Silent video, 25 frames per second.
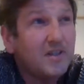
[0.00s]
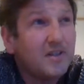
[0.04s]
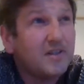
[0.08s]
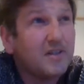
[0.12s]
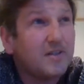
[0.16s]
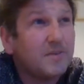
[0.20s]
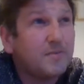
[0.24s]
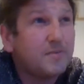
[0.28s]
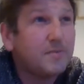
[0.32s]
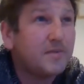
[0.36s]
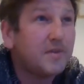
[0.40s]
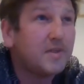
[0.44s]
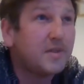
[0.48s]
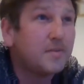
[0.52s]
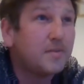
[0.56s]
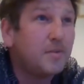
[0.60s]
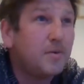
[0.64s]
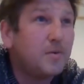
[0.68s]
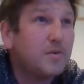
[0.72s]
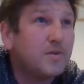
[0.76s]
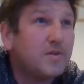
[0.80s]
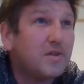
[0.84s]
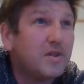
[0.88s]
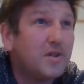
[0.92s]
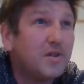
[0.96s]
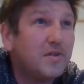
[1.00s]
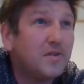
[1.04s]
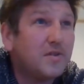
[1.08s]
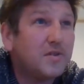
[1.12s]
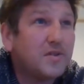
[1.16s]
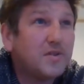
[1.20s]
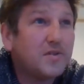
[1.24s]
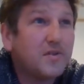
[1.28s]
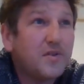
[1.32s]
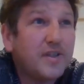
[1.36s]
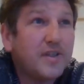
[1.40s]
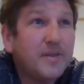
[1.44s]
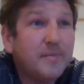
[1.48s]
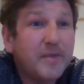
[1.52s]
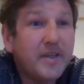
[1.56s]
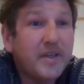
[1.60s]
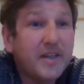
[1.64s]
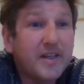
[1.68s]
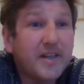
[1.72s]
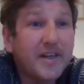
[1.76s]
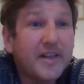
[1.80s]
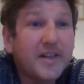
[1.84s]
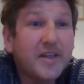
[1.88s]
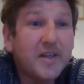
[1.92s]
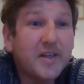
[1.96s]
I suppose now there's 3
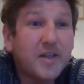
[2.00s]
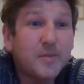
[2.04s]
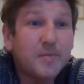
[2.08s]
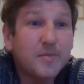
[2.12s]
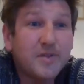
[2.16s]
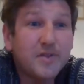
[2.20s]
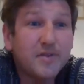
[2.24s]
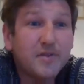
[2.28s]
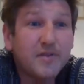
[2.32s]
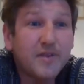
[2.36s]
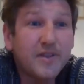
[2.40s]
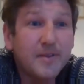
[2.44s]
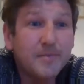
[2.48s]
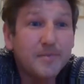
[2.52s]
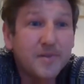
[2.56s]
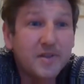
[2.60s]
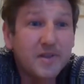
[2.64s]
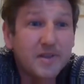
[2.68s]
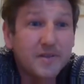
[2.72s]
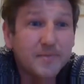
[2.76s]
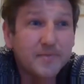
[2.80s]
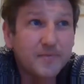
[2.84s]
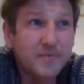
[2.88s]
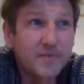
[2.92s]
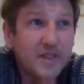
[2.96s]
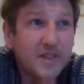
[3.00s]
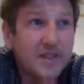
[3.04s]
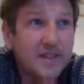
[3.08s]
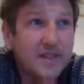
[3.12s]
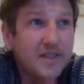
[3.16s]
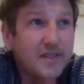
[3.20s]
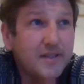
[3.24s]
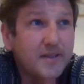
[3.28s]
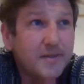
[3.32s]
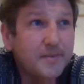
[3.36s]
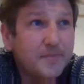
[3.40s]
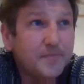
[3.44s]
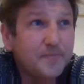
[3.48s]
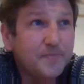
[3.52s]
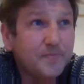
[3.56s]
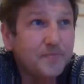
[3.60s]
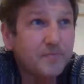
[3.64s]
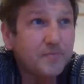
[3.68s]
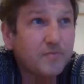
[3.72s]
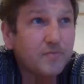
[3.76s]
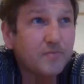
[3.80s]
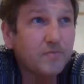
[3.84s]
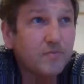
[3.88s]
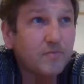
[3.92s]
main income streams. The